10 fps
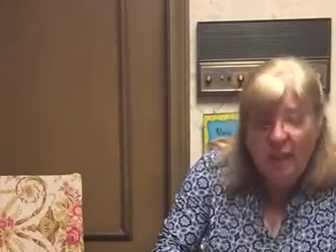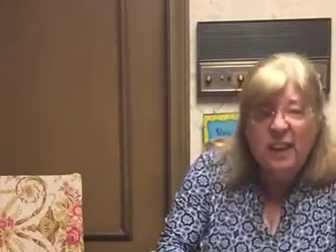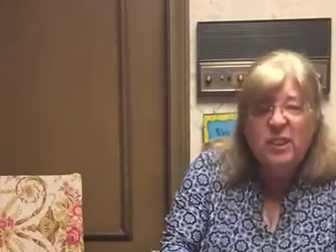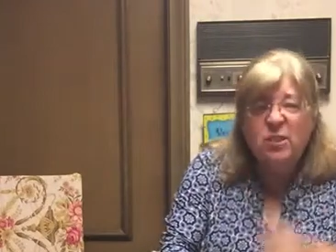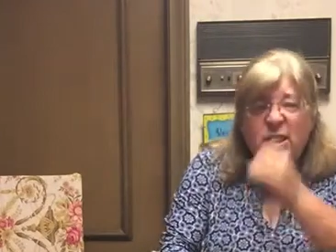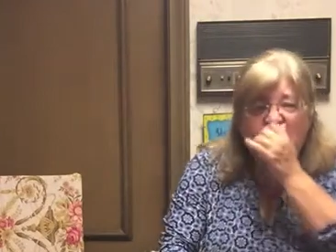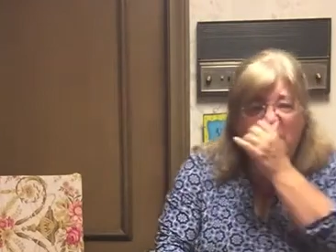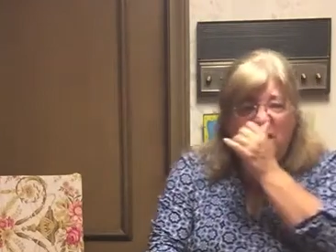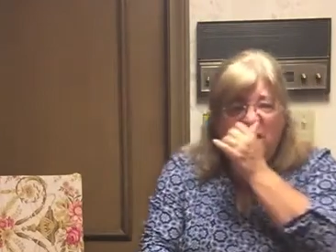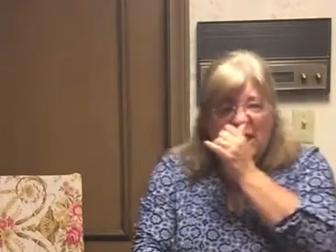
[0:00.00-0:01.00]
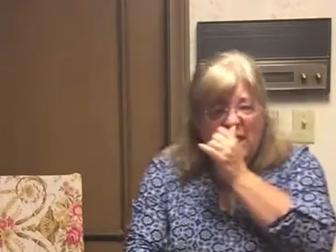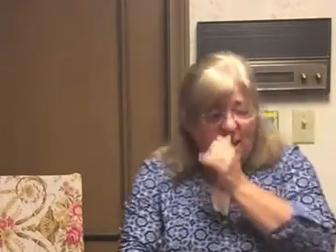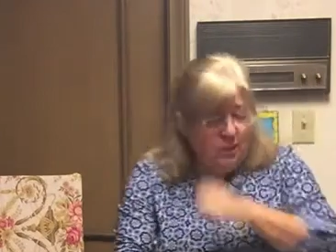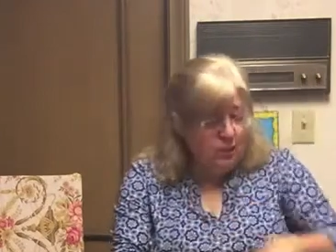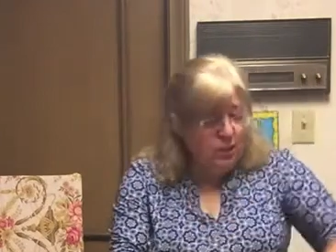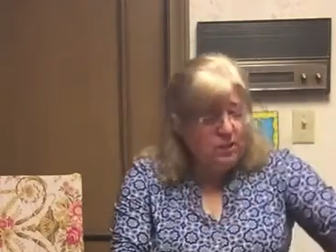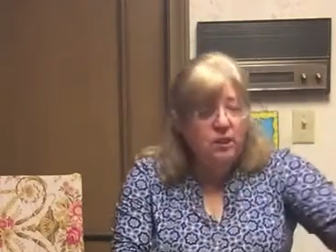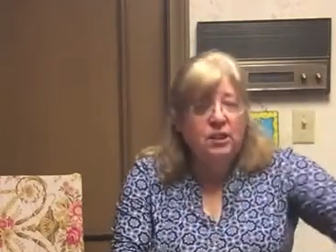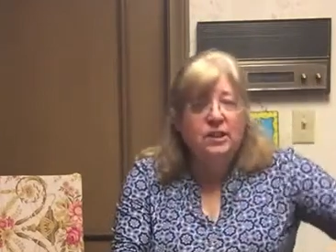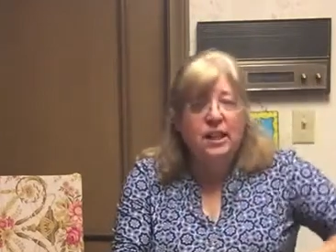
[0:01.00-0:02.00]
And the reason you do the sleeves first,
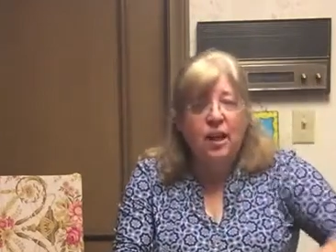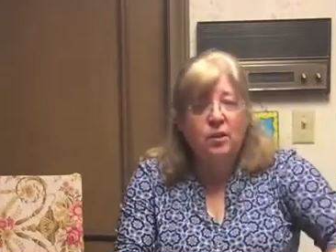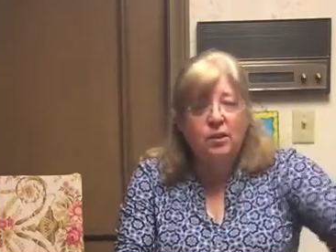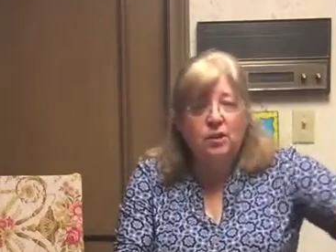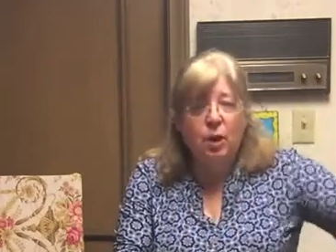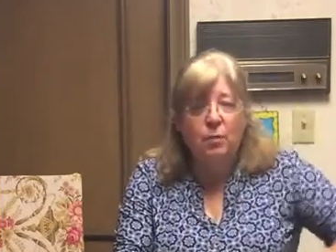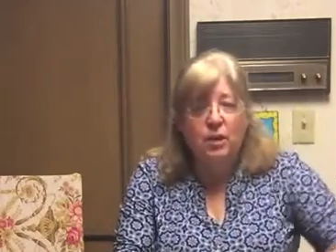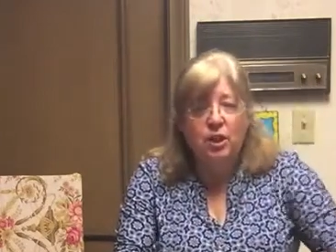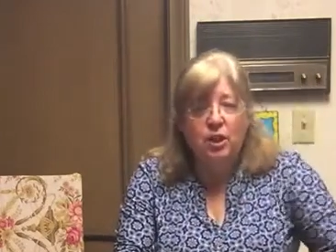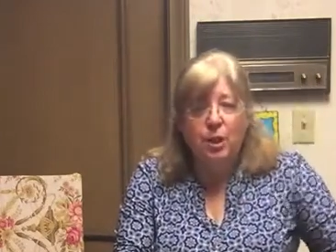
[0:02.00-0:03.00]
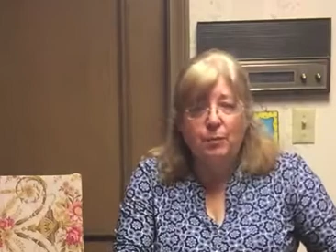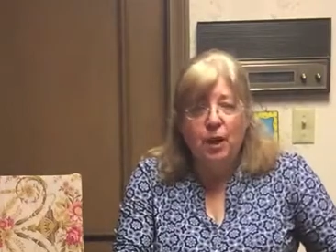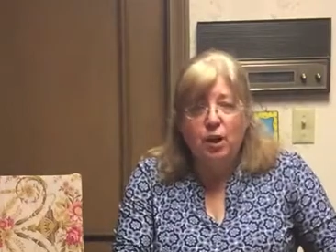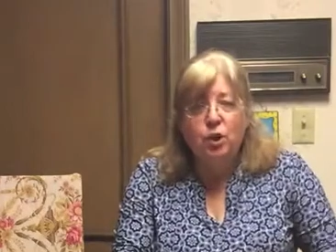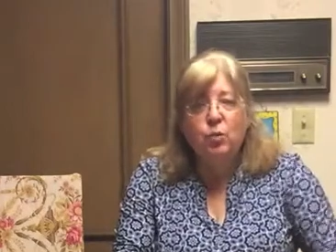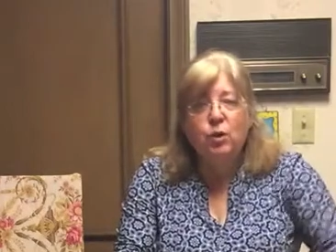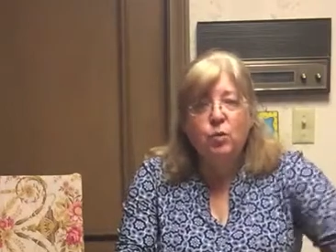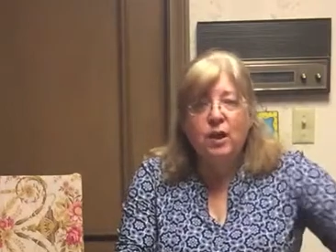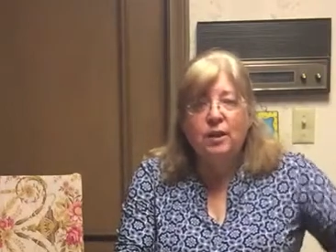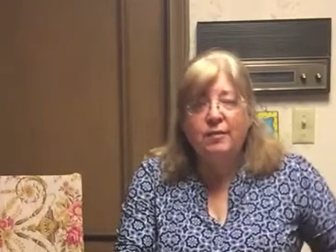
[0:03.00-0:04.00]
and see how this is all bunched up? You wouldn't
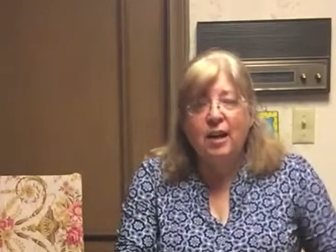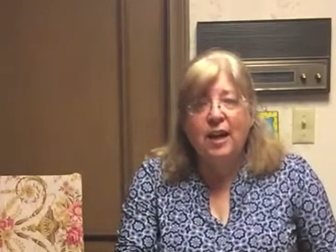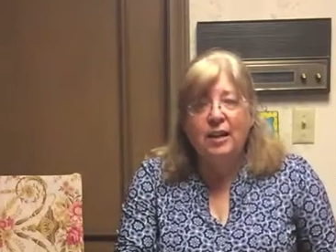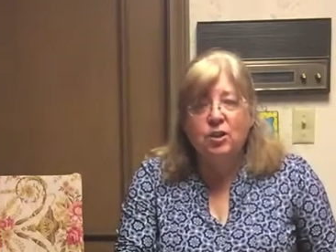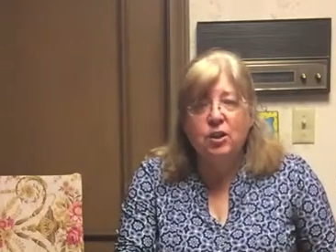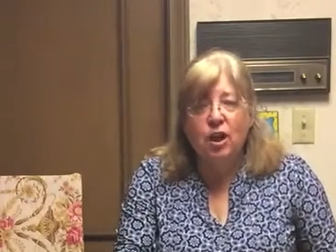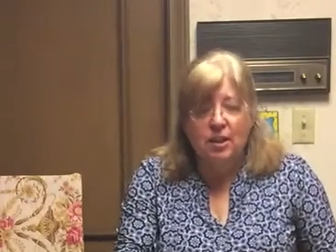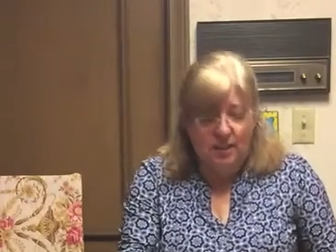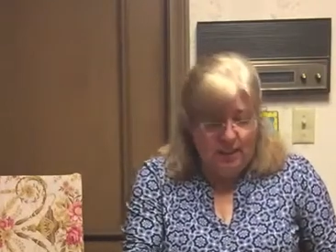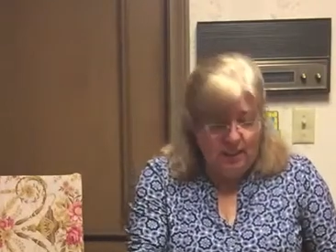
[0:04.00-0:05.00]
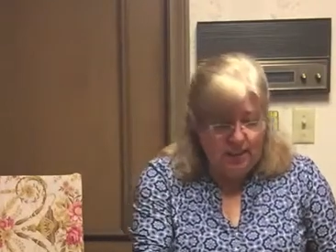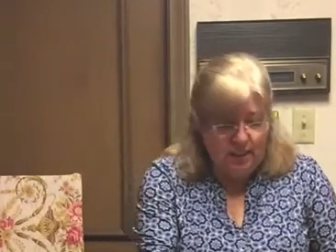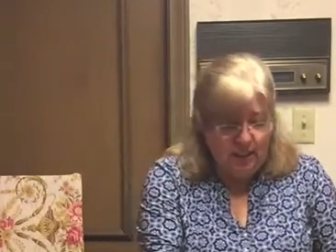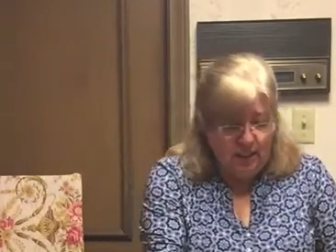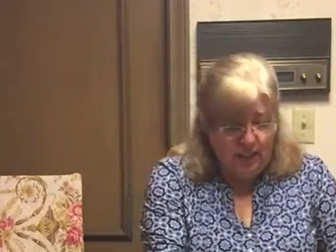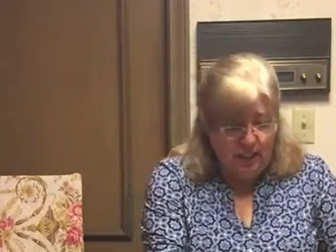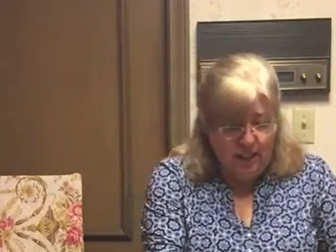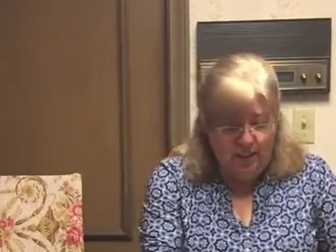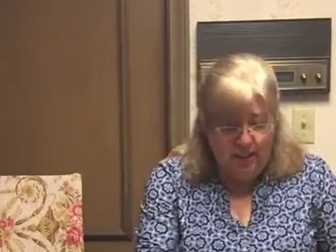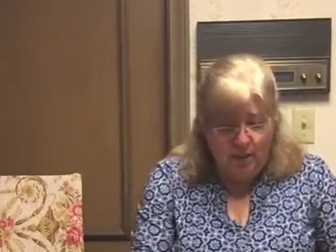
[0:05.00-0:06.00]
want to have ironed all of this
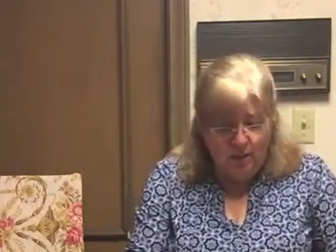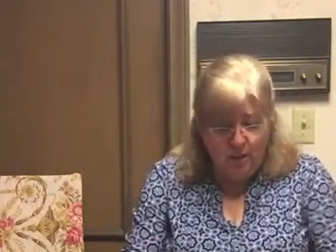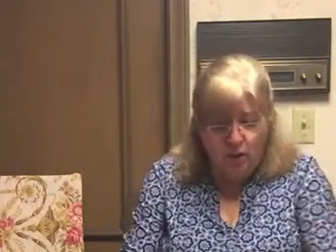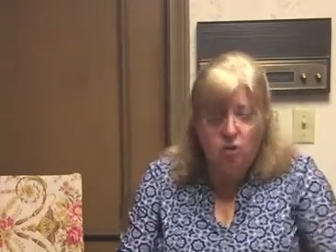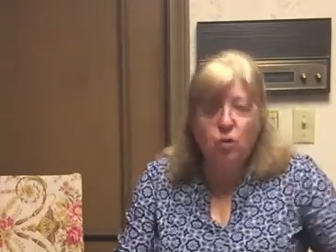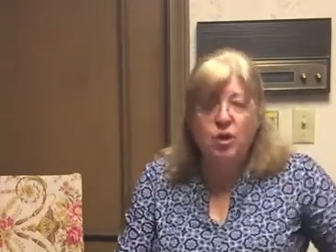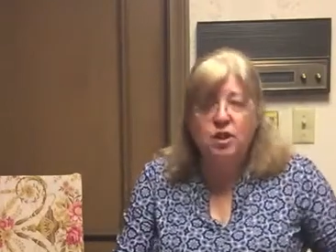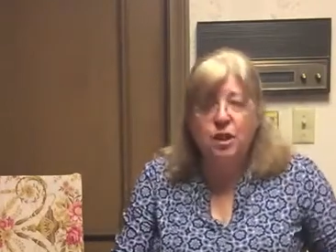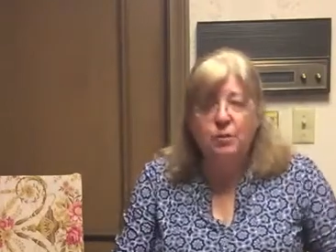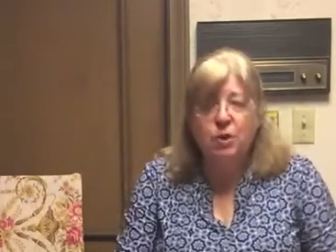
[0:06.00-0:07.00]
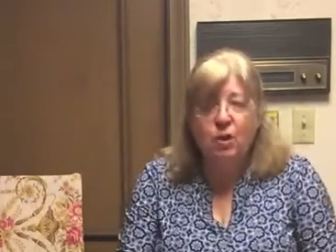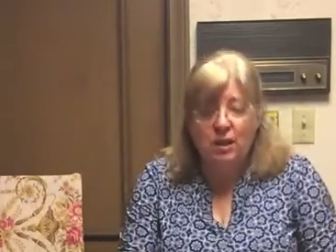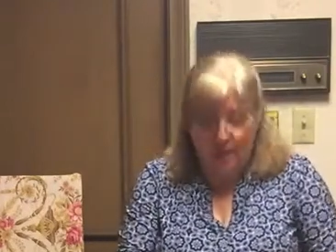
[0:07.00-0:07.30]
and then you scrunch it up trying to